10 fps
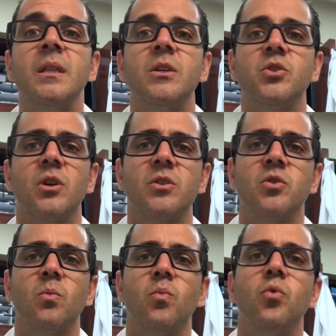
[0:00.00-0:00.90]
They started
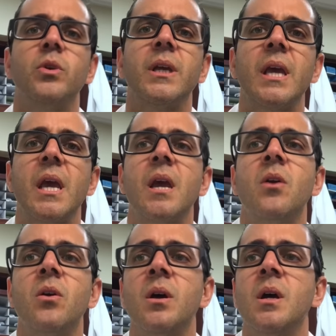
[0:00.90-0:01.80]
some wound
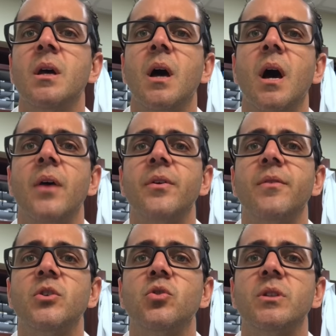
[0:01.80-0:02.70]
care. Uh, they
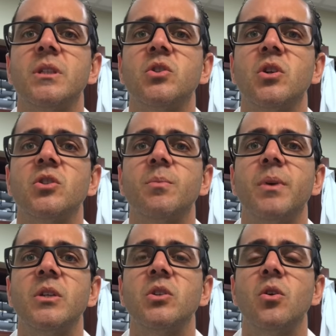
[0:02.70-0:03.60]
eventually discharged the
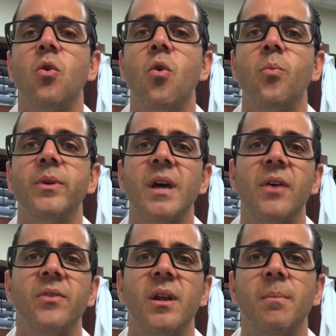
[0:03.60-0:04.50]
patient home with
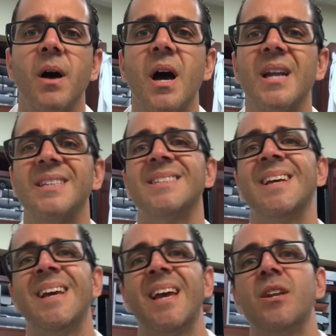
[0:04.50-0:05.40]
I V antibiotics.
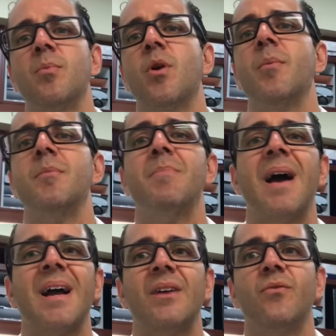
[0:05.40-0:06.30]
End up coming
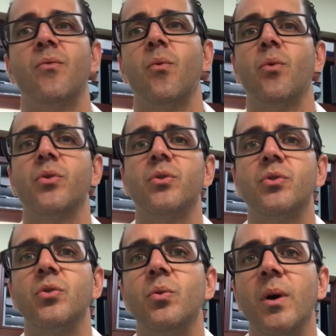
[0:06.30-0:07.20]
back and forth
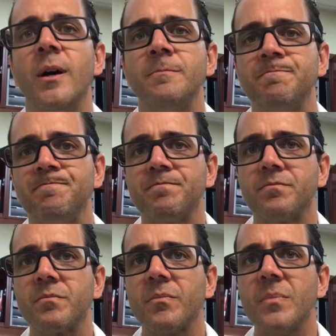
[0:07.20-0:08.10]
to um,
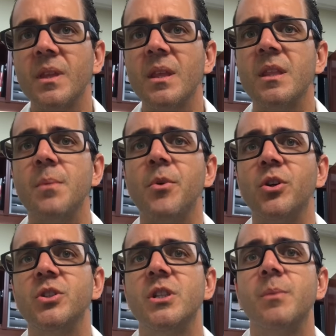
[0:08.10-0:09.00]
the
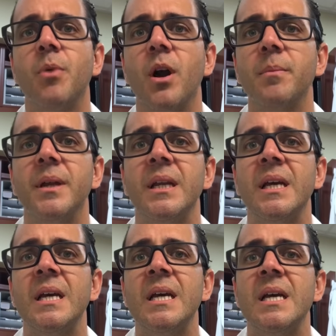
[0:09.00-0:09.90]
emergency department,
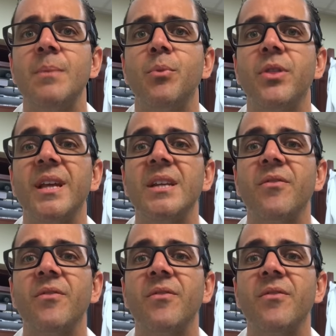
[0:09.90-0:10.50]
but then